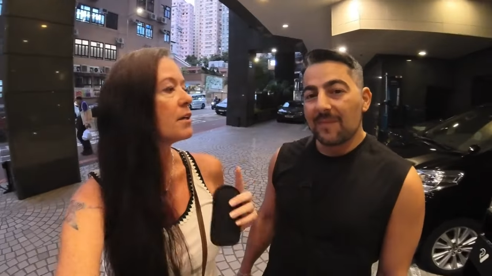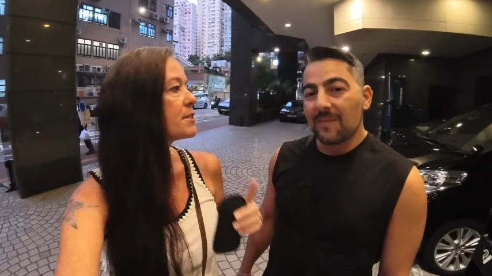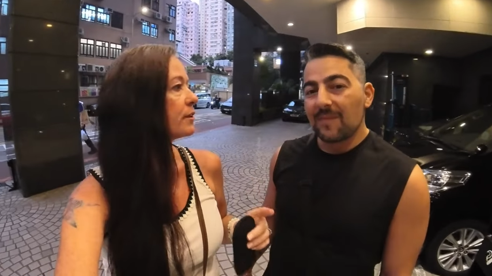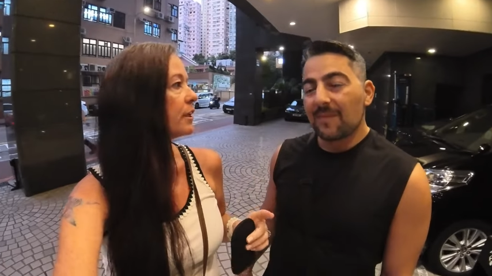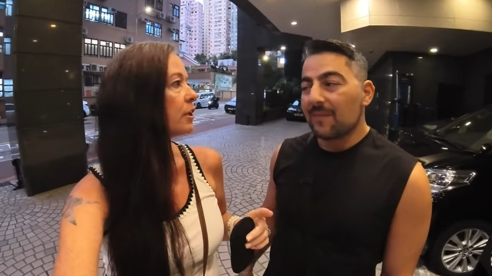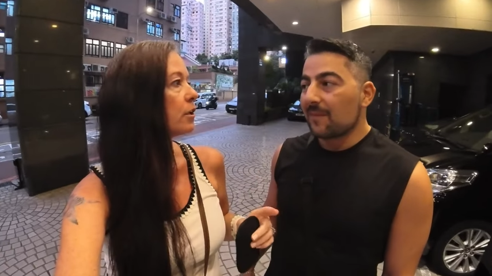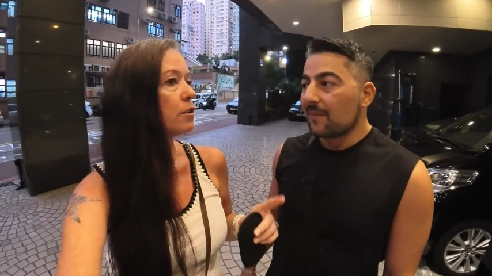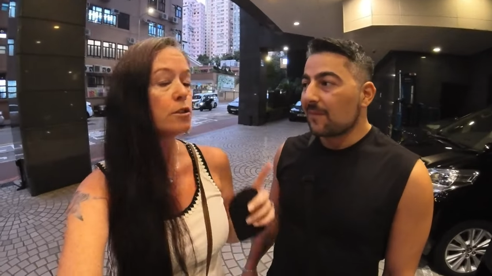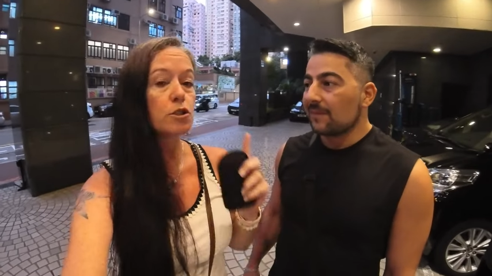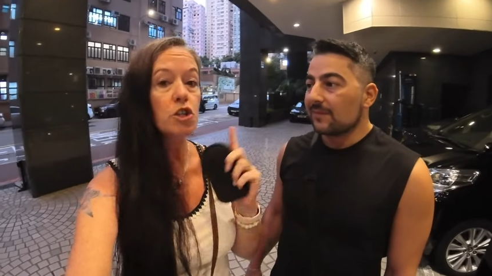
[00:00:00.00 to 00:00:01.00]
Speaker 1: also going to
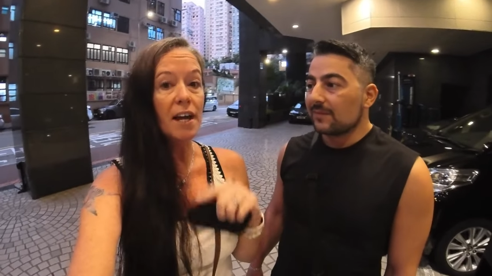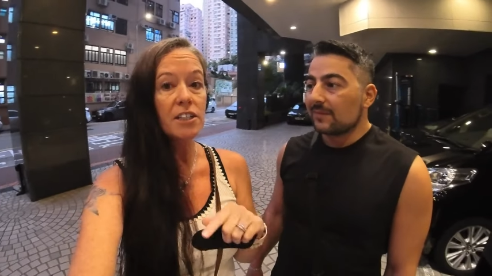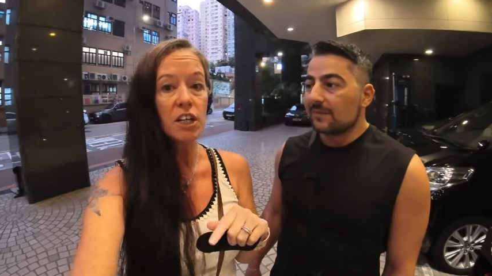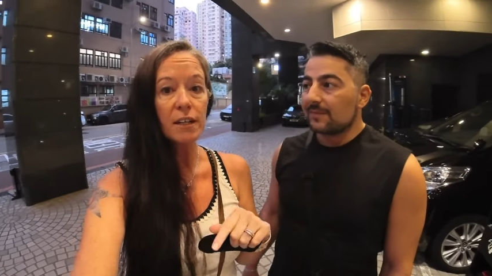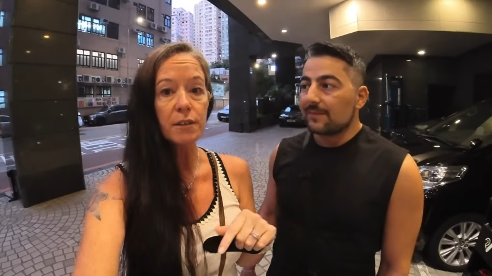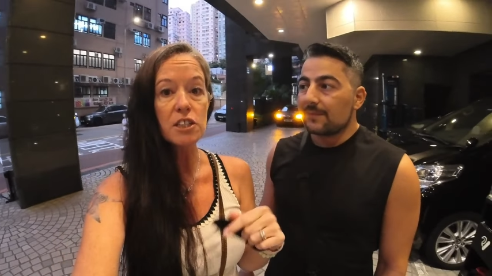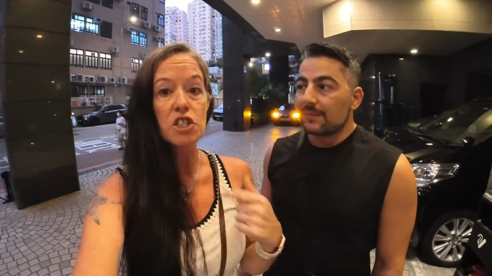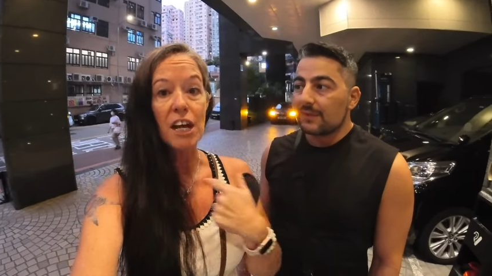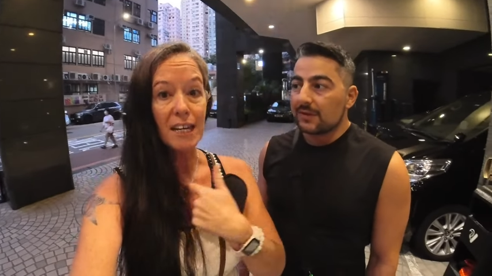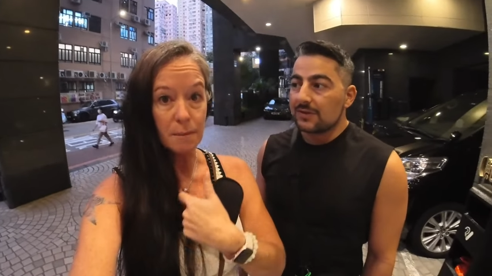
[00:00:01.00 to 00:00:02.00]
go try to check out the
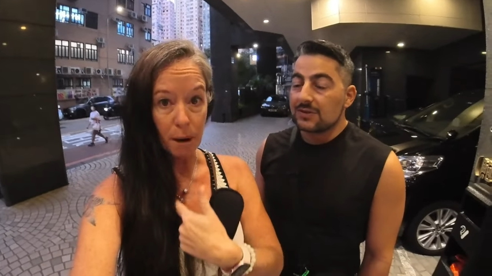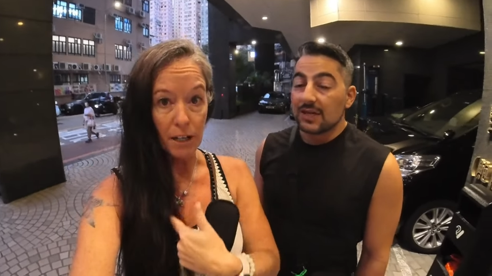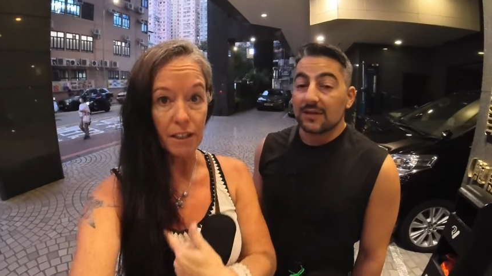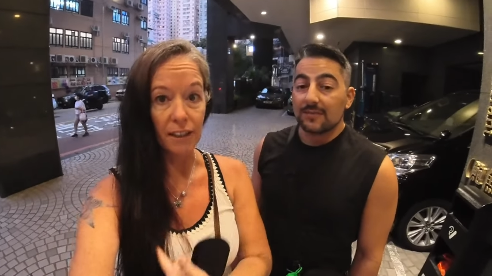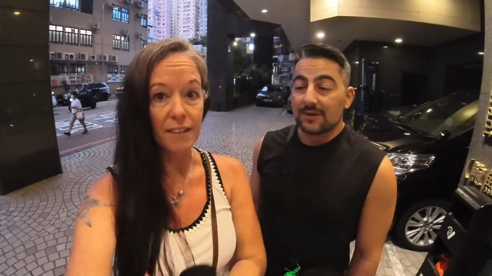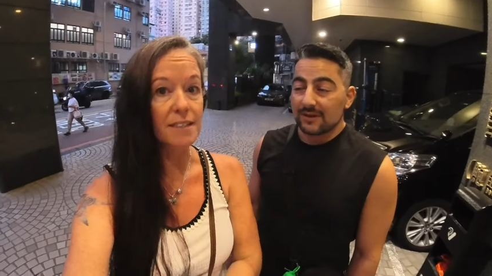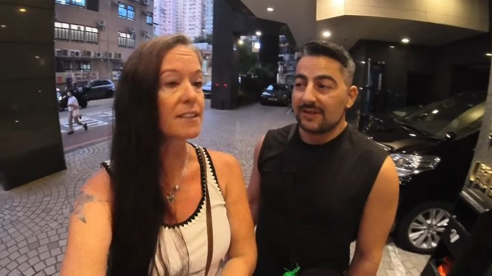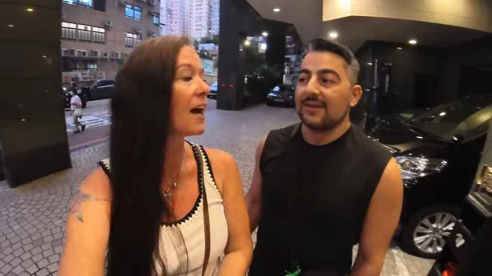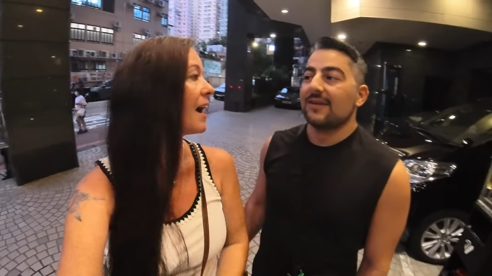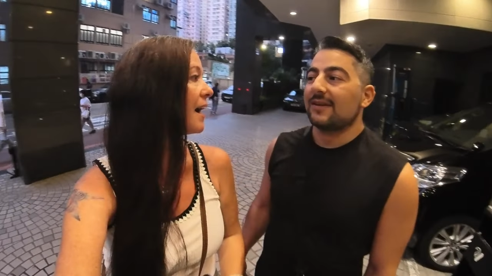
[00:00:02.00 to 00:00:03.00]
Jade Market.
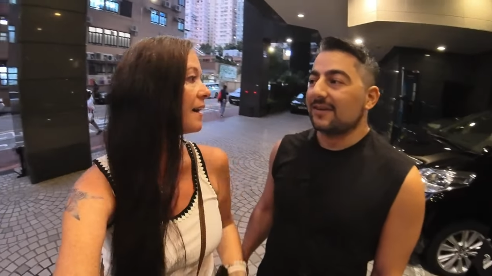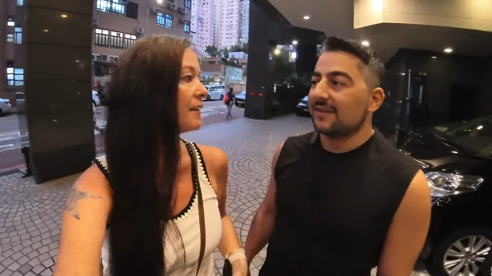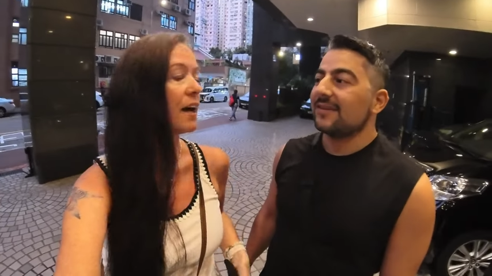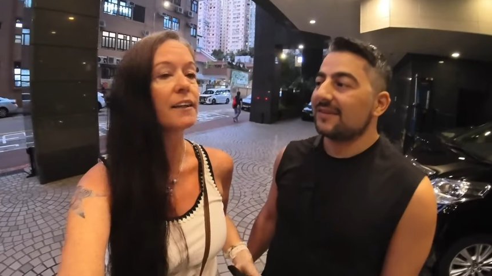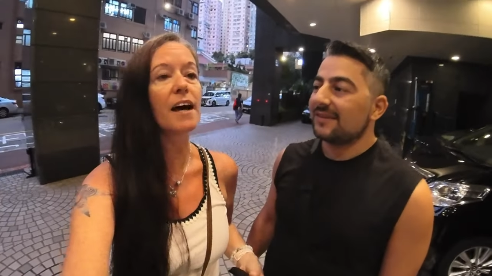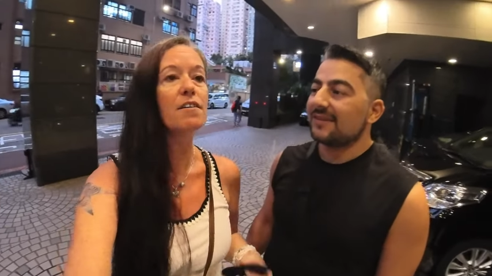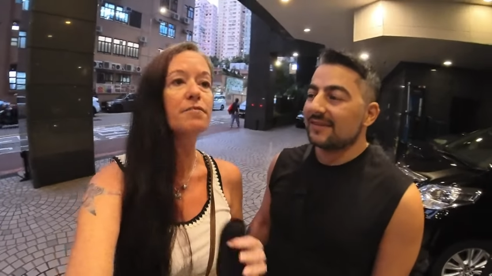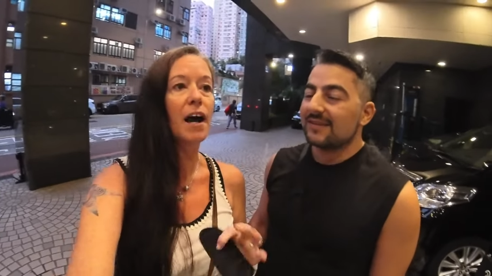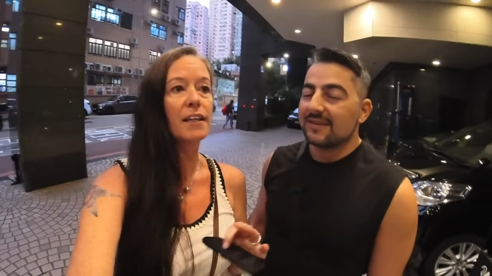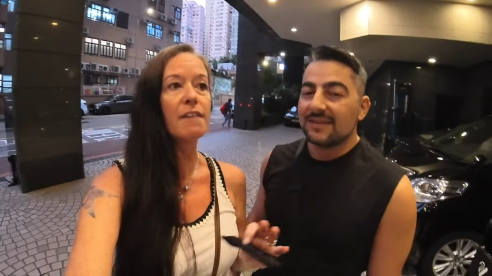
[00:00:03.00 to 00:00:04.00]
Yeah, I
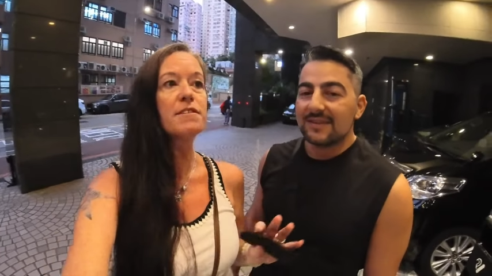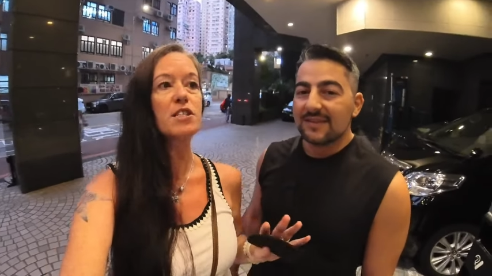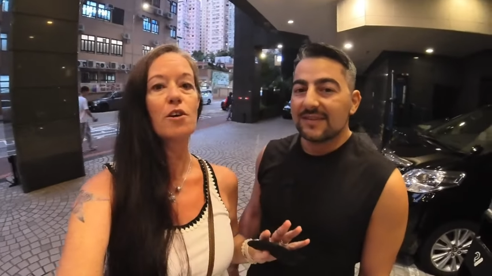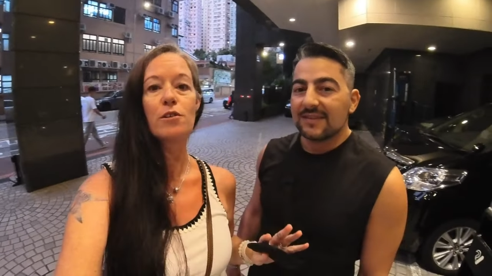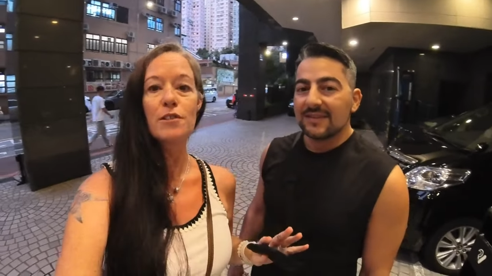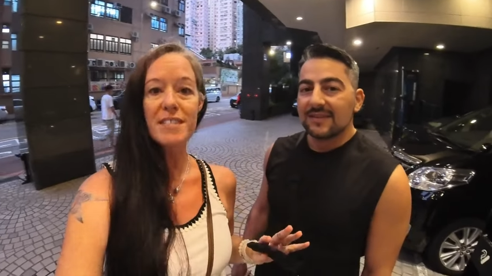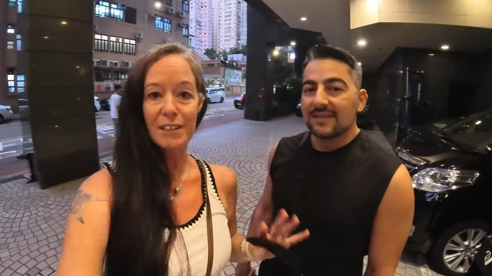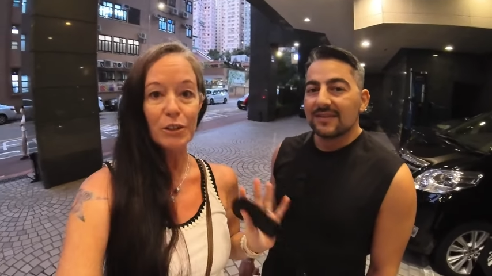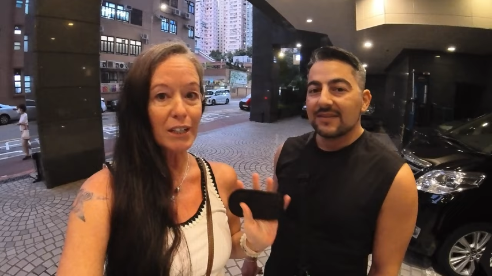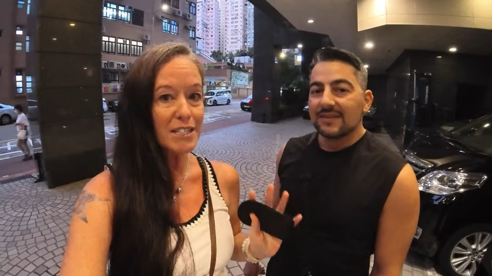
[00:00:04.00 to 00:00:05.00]
love I love stones
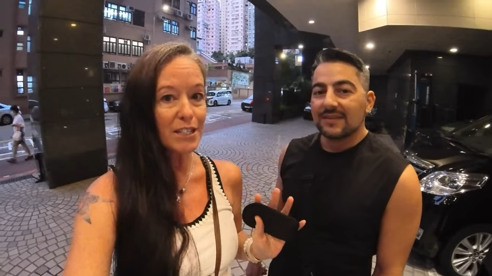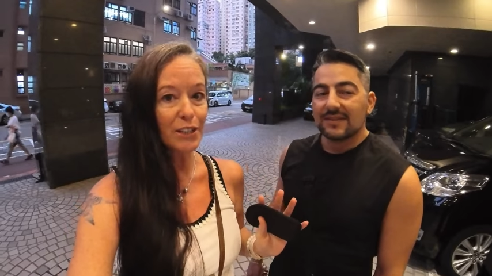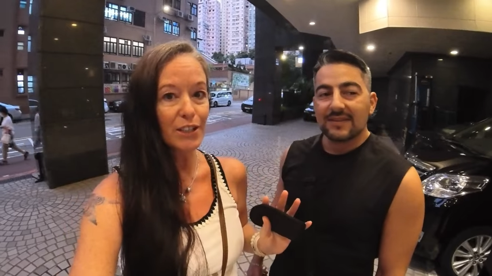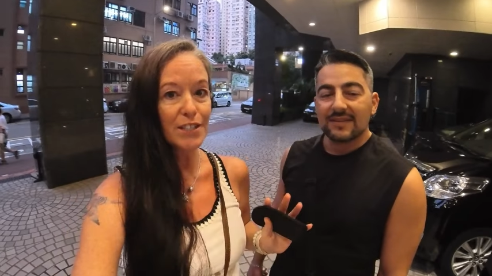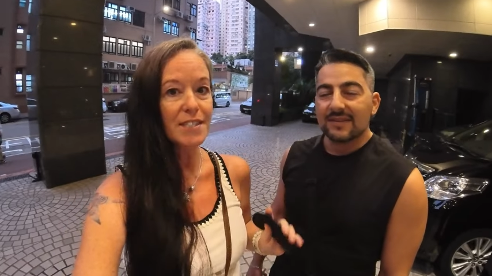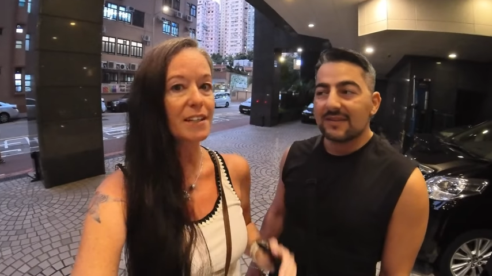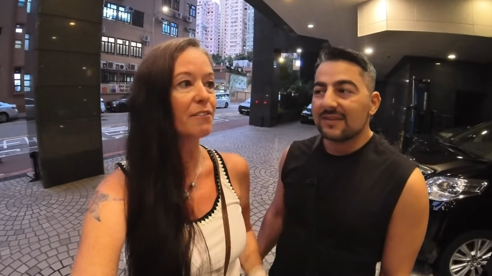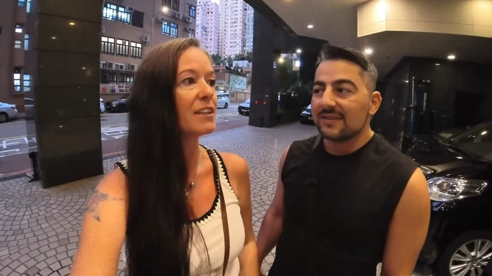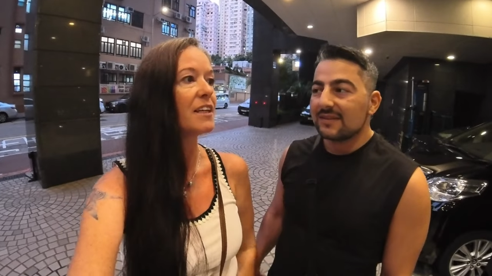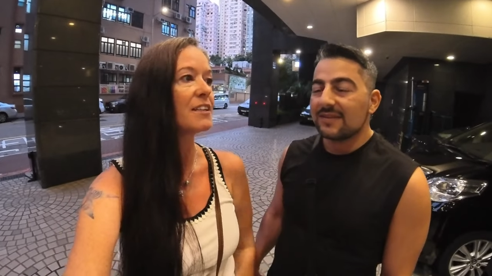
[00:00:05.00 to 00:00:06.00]
and crystals and
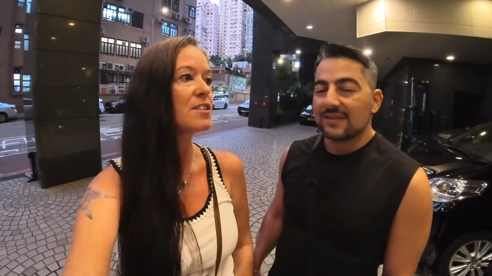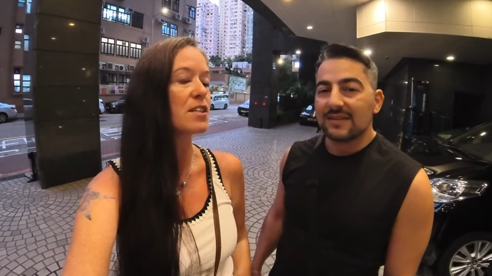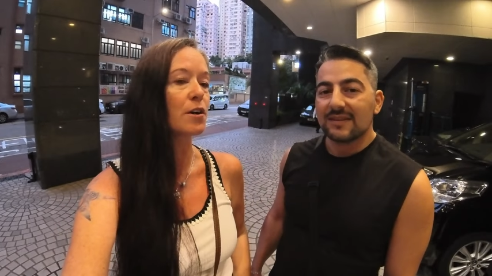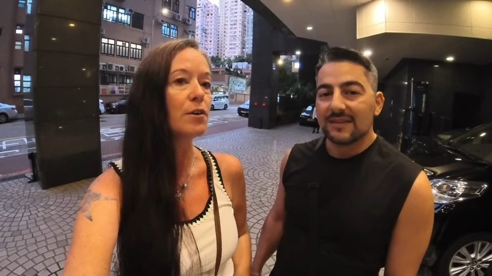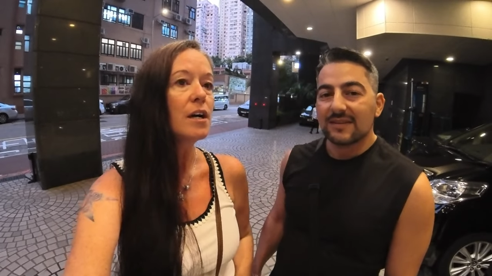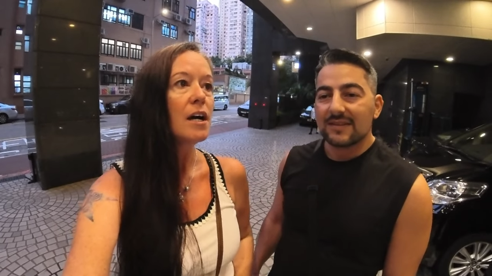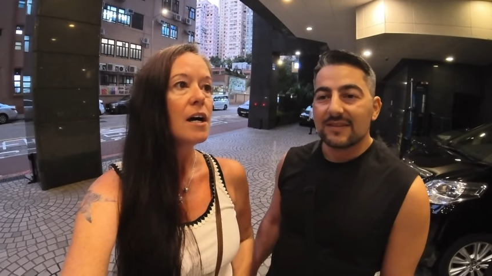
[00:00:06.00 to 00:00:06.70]
everything, so